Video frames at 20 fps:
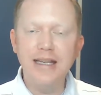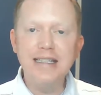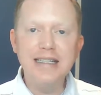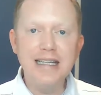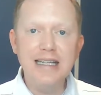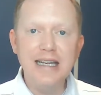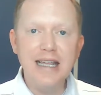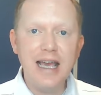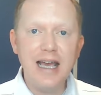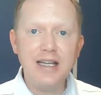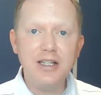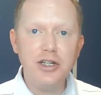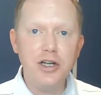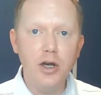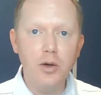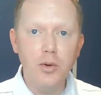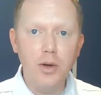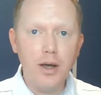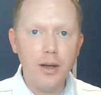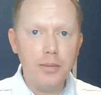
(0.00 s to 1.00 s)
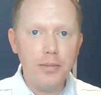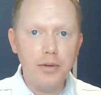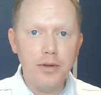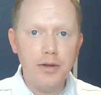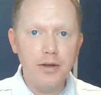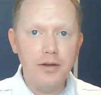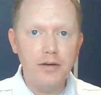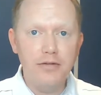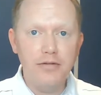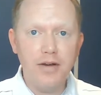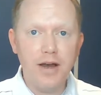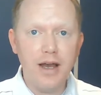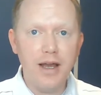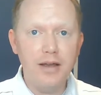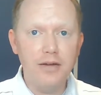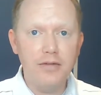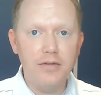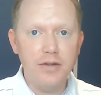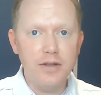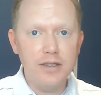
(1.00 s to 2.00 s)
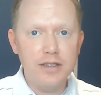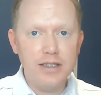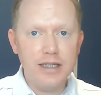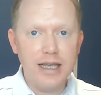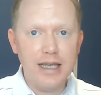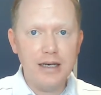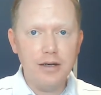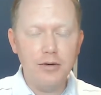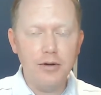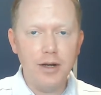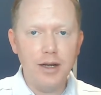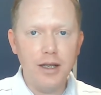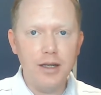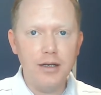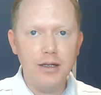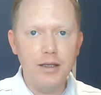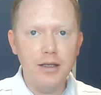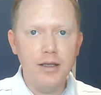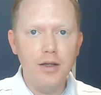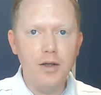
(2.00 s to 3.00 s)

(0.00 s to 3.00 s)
did cash go up five, ten grand?